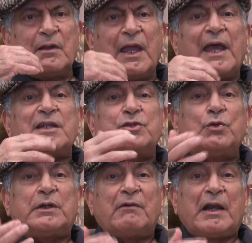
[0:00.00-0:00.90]
As
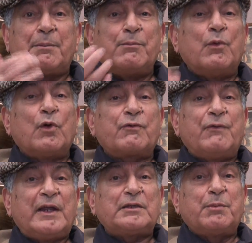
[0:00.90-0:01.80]
you develop more
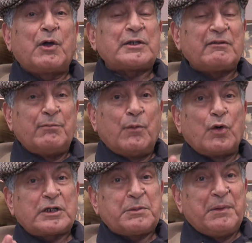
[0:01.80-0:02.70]
faith because of
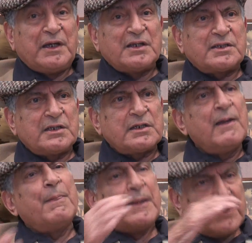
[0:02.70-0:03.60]
more experiences,
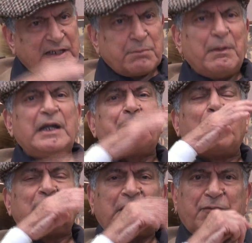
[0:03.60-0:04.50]
yes, build
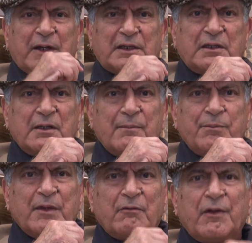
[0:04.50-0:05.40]
upon that faith.
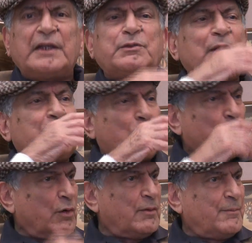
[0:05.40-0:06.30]
Faith will
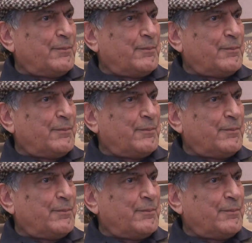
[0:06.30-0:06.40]
grow.